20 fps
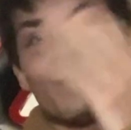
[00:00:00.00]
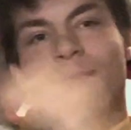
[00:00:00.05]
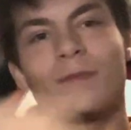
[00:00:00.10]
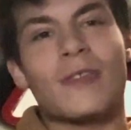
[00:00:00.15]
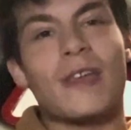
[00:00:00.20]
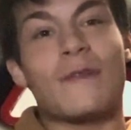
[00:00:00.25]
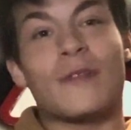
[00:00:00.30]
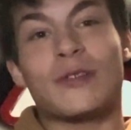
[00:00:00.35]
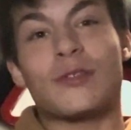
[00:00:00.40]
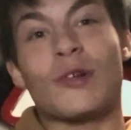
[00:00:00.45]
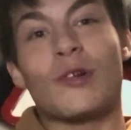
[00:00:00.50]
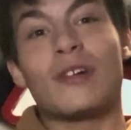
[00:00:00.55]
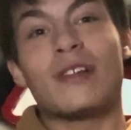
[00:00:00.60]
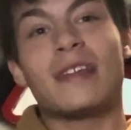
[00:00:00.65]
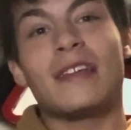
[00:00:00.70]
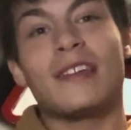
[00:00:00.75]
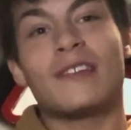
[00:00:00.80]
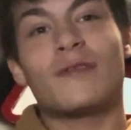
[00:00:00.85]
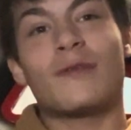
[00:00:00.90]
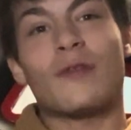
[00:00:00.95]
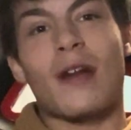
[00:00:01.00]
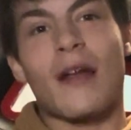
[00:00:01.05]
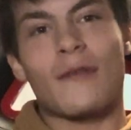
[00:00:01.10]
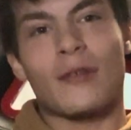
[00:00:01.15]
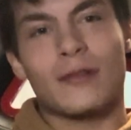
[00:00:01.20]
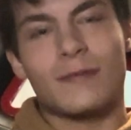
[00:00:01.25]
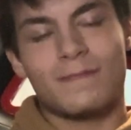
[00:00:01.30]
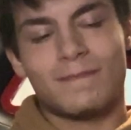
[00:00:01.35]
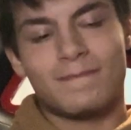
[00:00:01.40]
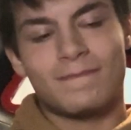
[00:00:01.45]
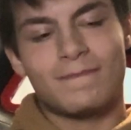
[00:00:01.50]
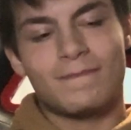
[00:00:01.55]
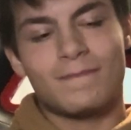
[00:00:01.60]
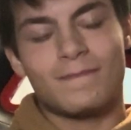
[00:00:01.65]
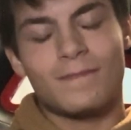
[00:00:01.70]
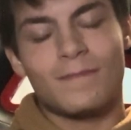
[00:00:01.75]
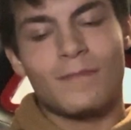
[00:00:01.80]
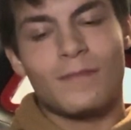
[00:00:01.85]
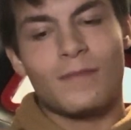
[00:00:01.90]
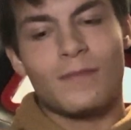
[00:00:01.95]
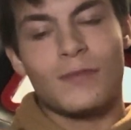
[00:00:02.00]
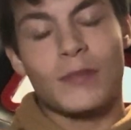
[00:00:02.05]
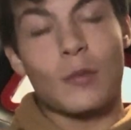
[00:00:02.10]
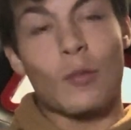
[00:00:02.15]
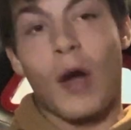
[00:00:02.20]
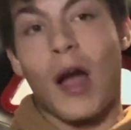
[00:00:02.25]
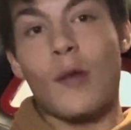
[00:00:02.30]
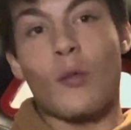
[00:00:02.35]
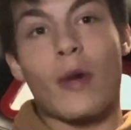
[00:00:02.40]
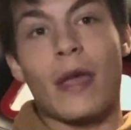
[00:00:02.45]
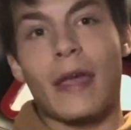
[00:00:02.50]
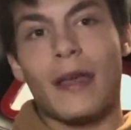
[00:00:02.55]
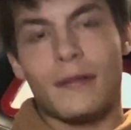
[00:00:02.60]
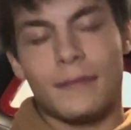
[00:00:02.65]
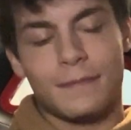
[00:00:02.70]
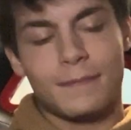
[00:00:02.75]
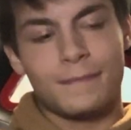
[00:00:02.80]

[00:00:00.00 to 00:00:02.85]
If eternity is forever, then why wait?